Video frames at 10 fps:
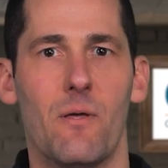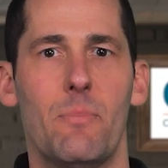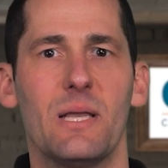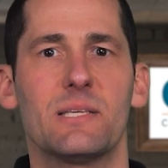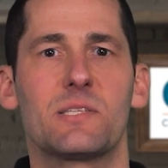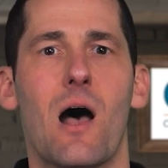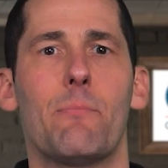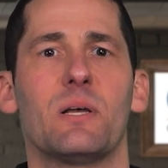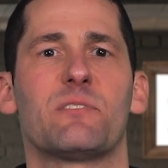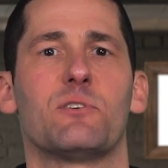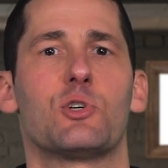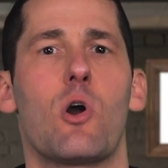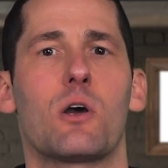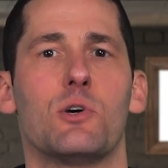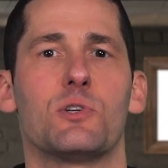The biggest topics for
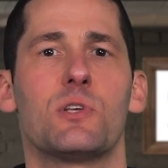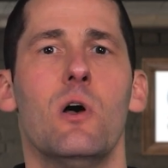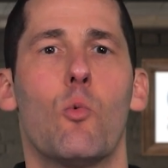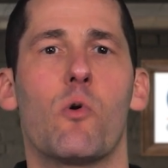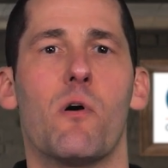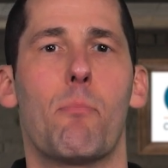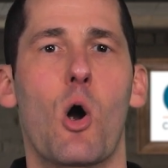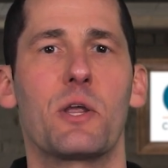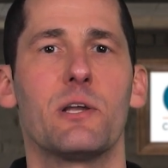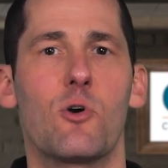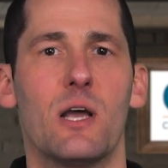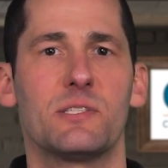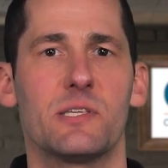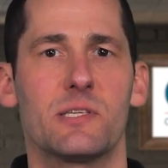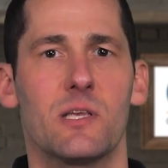truckers were the parking
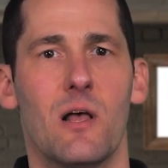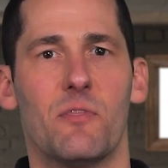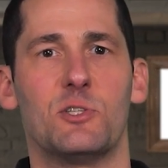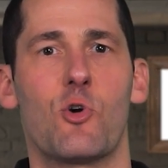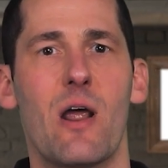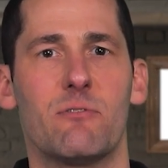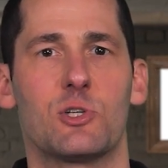crisis, the driver